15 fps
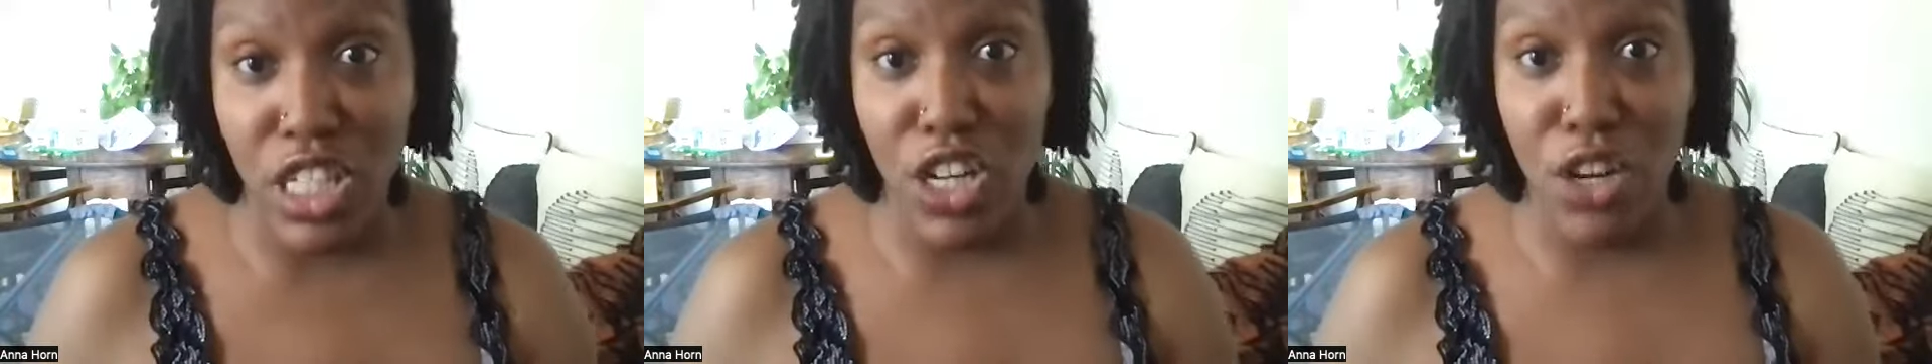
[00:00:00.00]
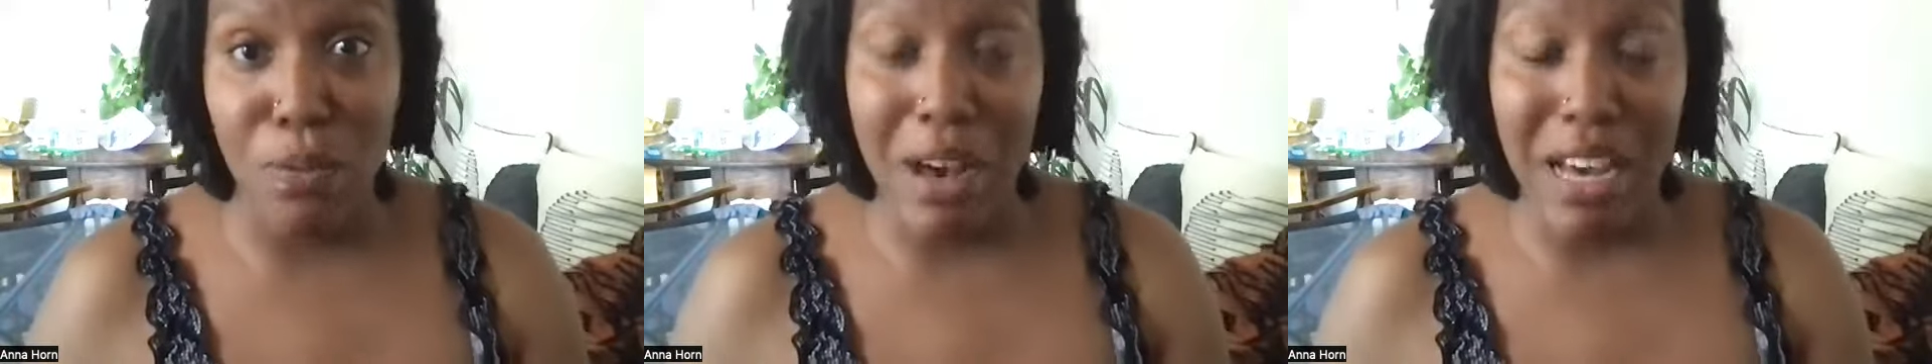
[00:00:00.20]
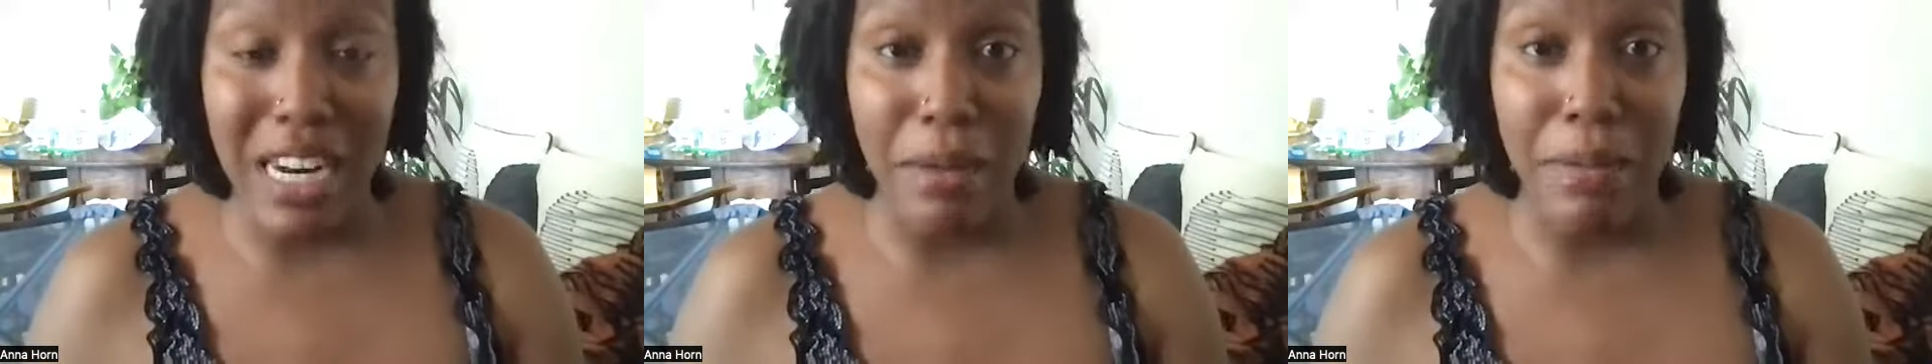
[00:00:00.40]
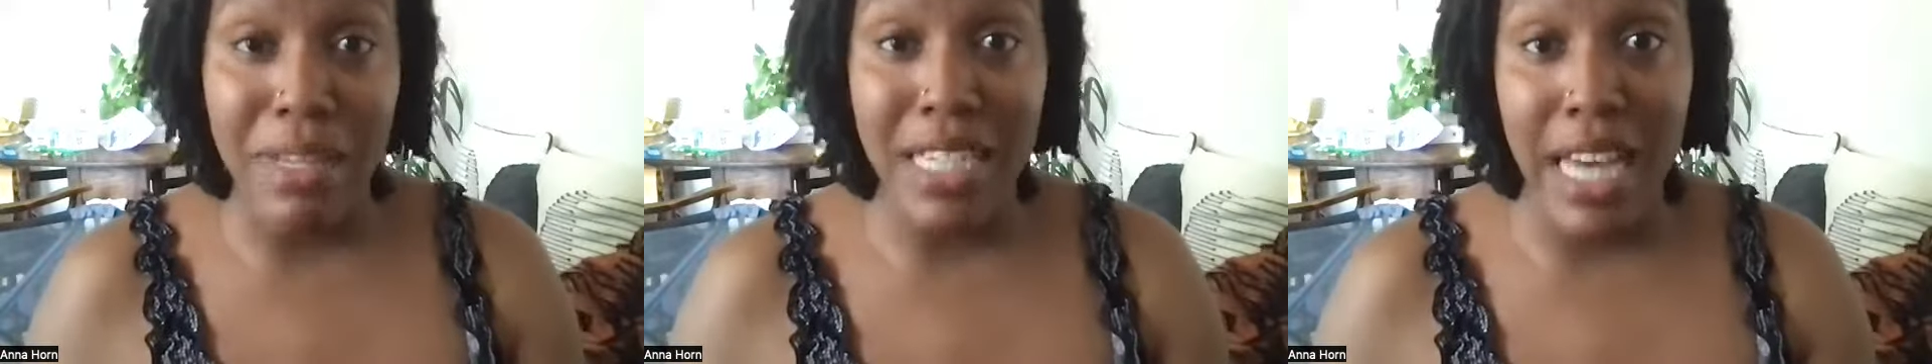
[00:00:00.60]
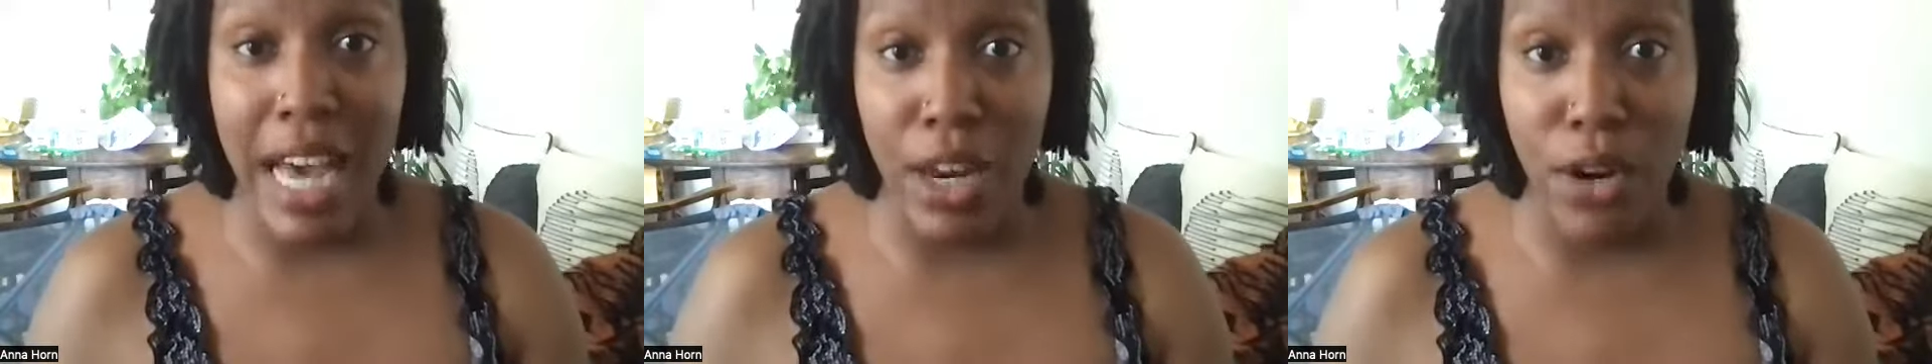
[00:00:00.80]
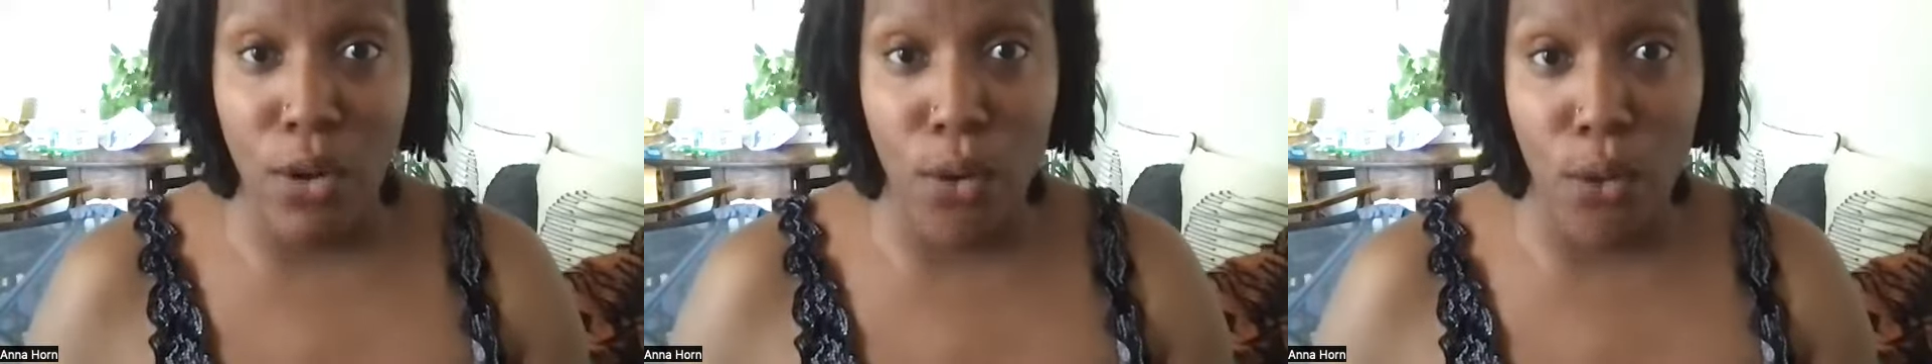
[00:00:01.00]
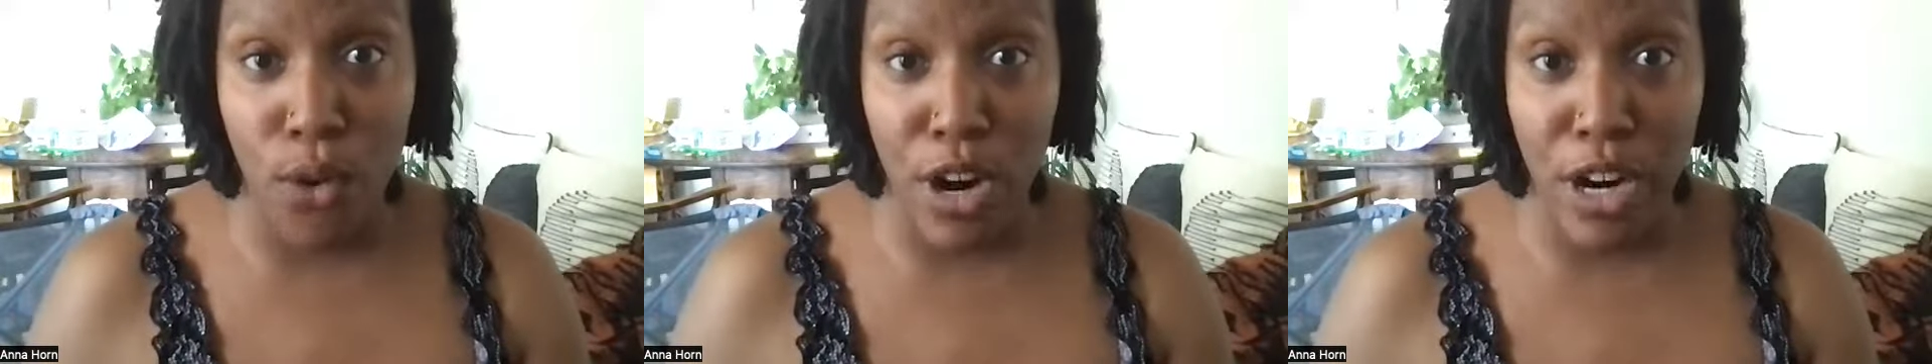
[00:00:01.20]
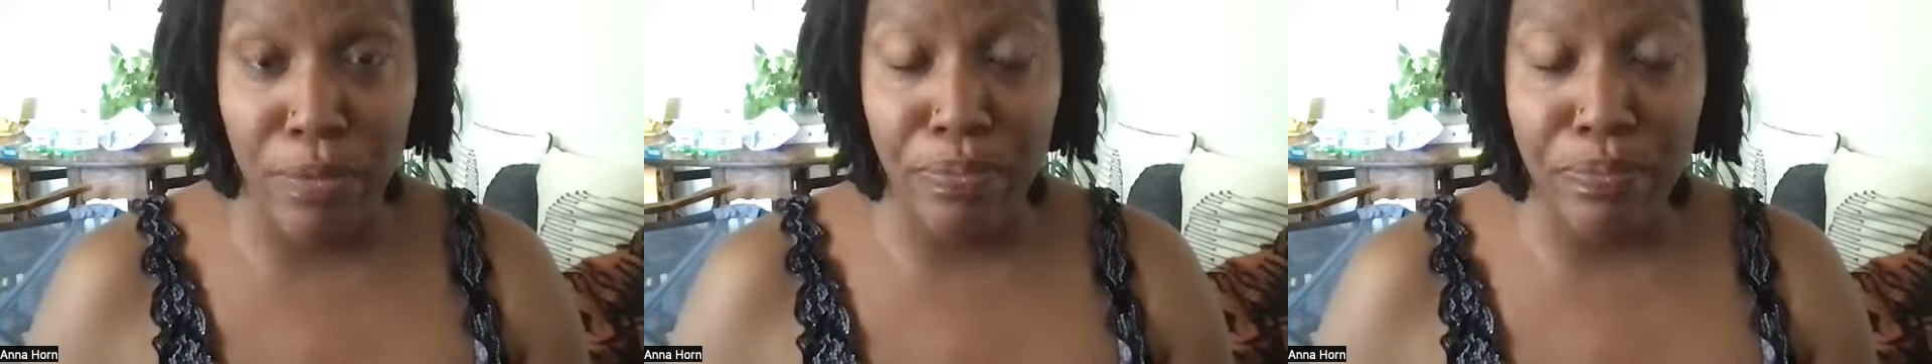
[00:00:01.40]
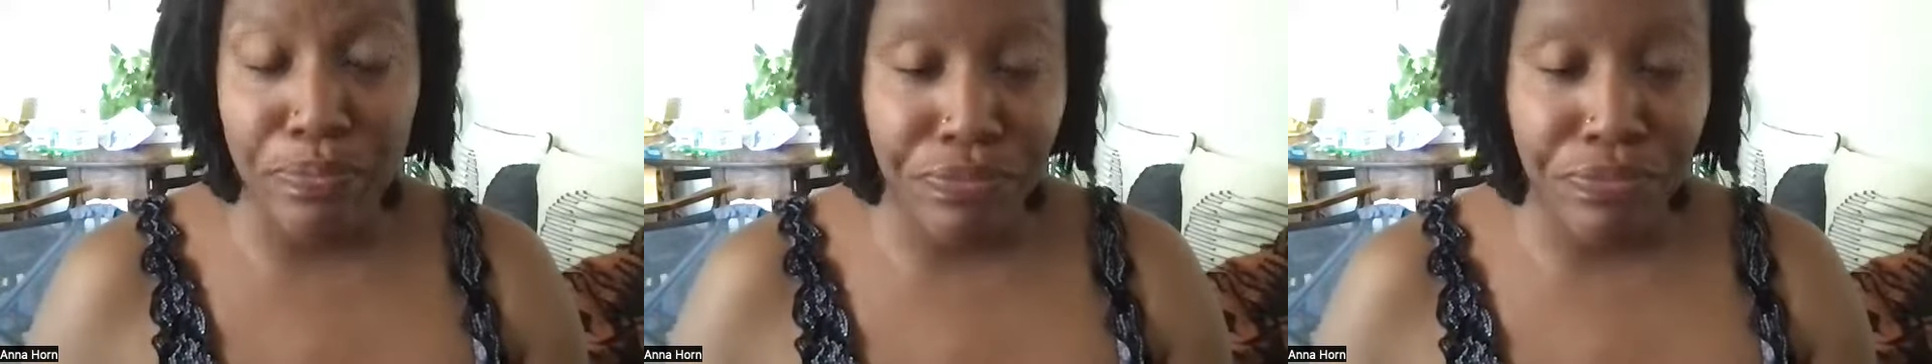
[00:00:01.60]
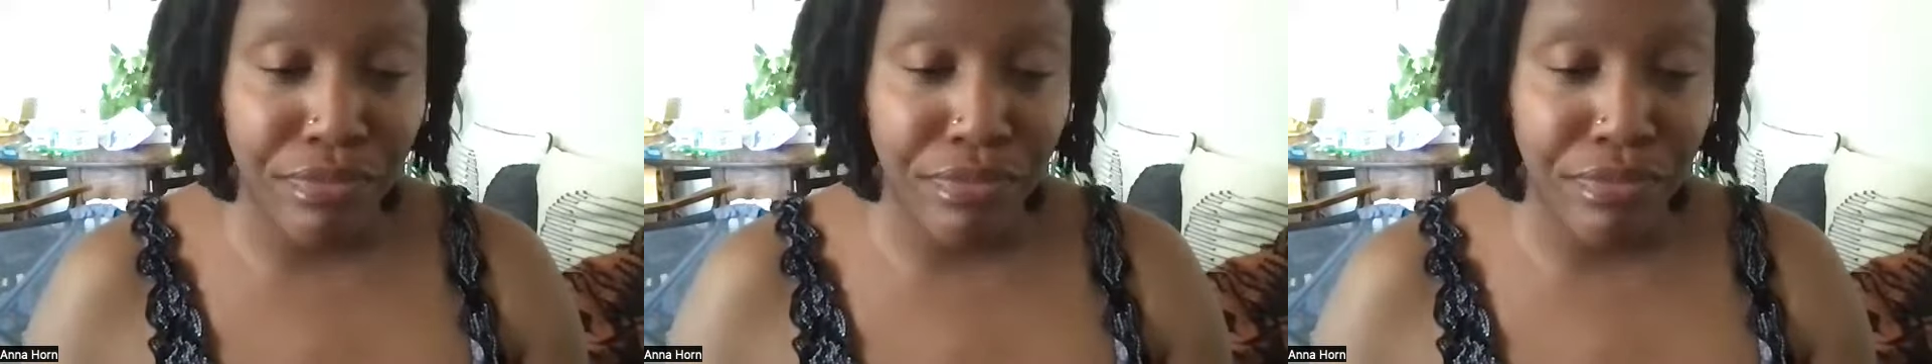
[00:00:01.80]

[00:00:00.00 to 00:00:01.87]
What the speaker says: So my name is Anna Horn,